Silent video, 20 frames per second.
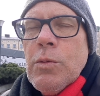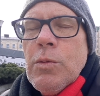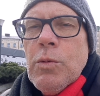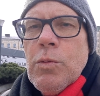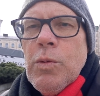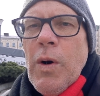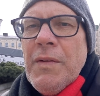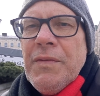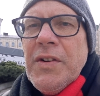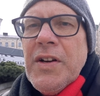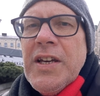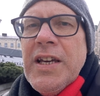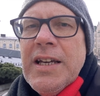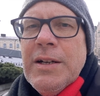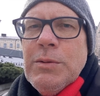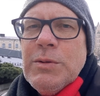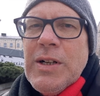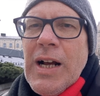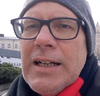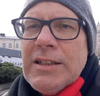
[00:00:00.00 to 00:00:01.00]
Whether he
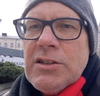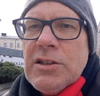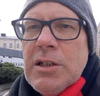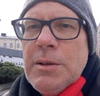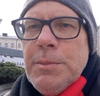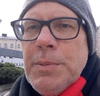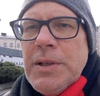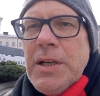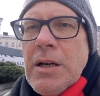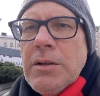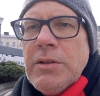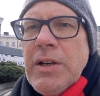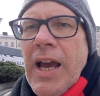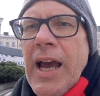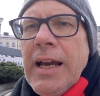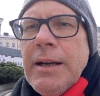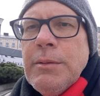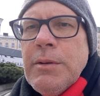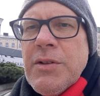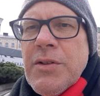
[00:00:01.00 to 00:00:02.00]
would actually be
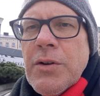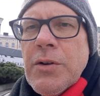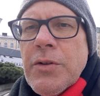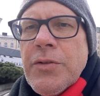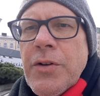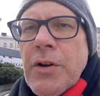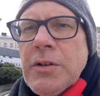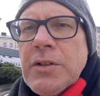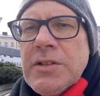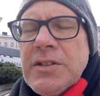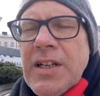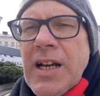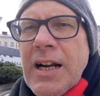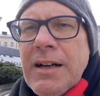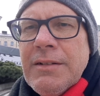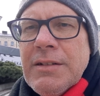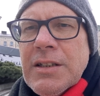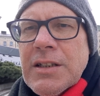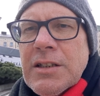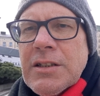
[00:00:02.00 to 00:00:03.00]
okay with
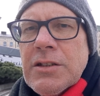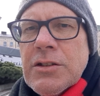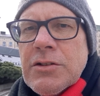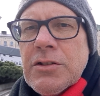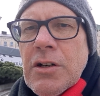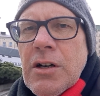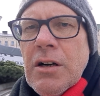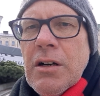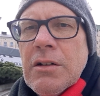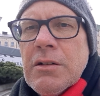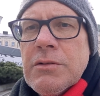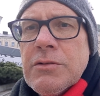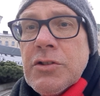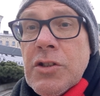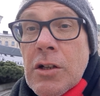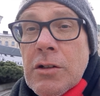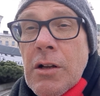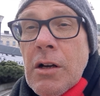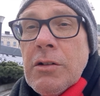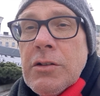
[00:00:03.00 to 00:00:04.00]
authoritarian control,
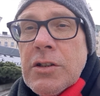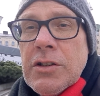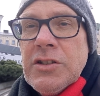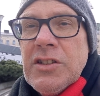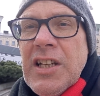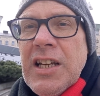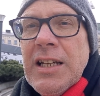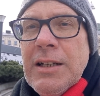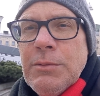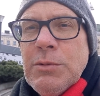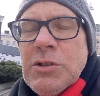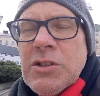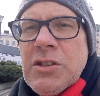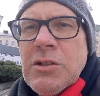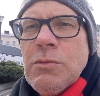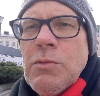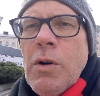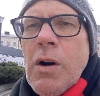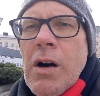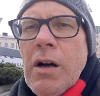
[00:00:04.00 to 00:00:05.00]
so long as he was the
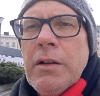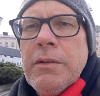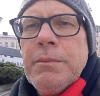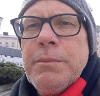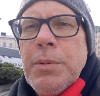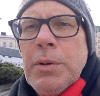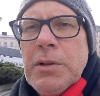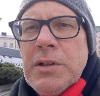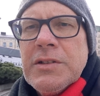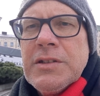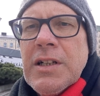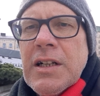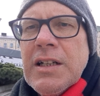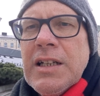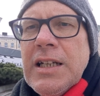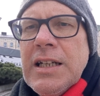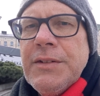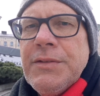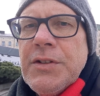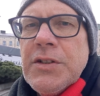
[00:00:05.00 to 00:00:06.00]
one pulling the
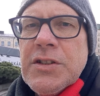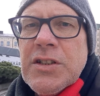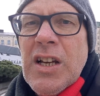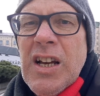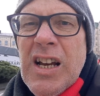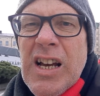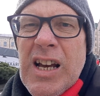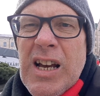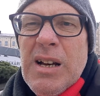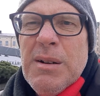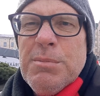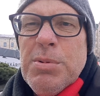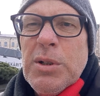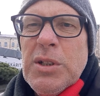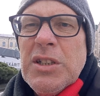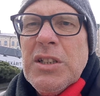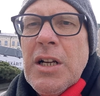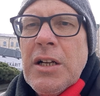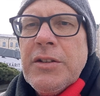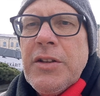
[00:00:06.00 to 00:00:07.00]
levers. But
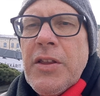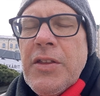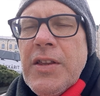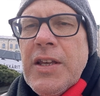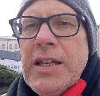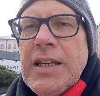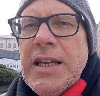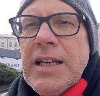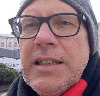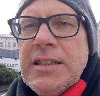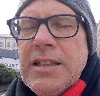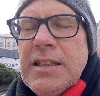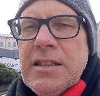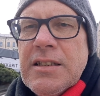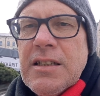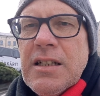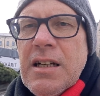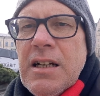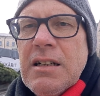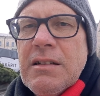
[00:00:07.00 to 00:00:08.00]
the thing
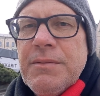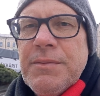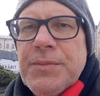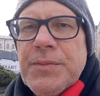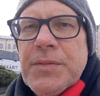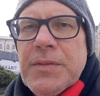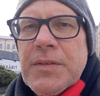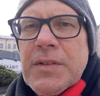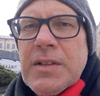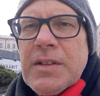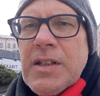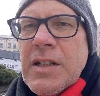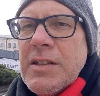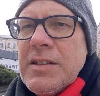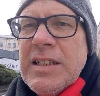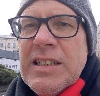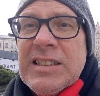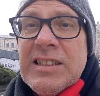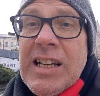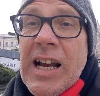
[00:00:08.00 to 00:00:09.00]
is that
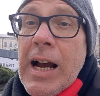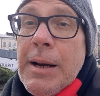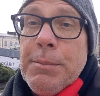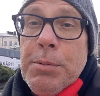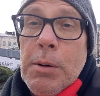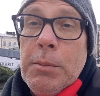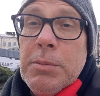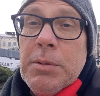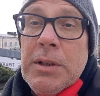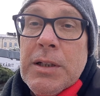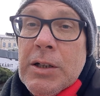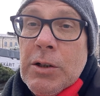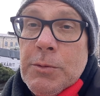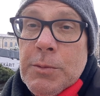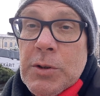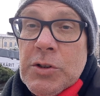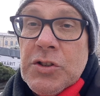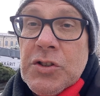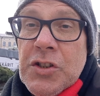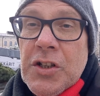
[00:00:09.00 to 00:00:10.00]
this guy probably
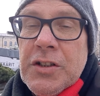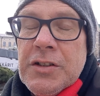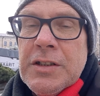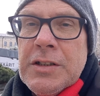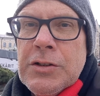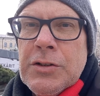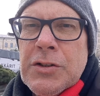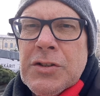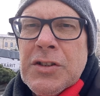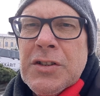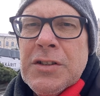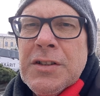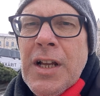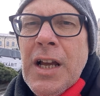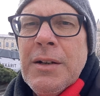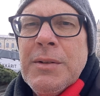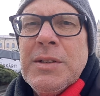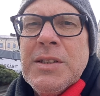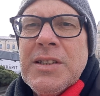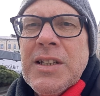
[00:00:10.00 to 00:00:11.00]
almost certainly doesn't
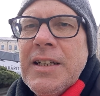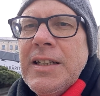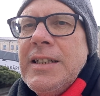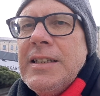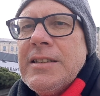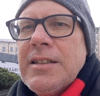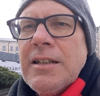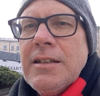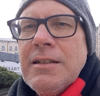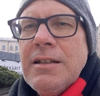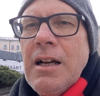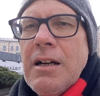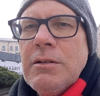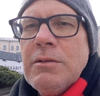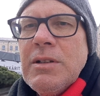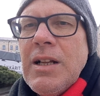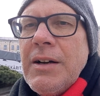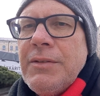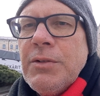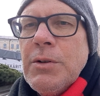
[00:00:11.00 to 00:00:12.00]
know is that he's a
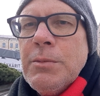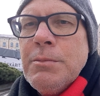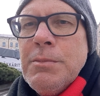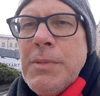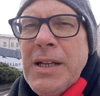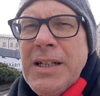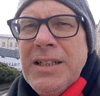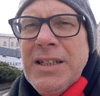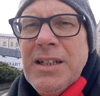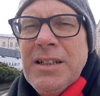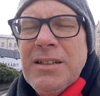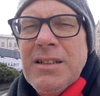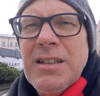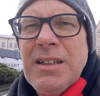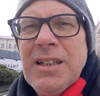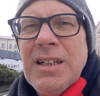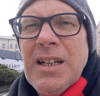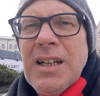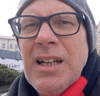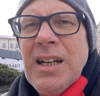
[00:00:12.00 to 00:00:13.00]
low-level minion,
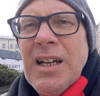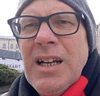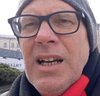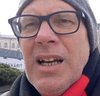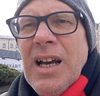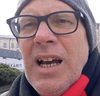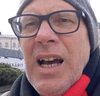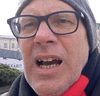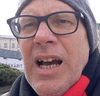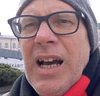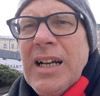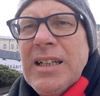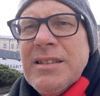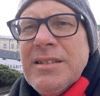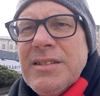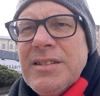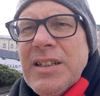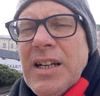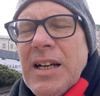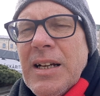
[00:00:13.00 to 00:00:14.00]

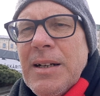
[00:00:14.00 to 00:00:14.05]
and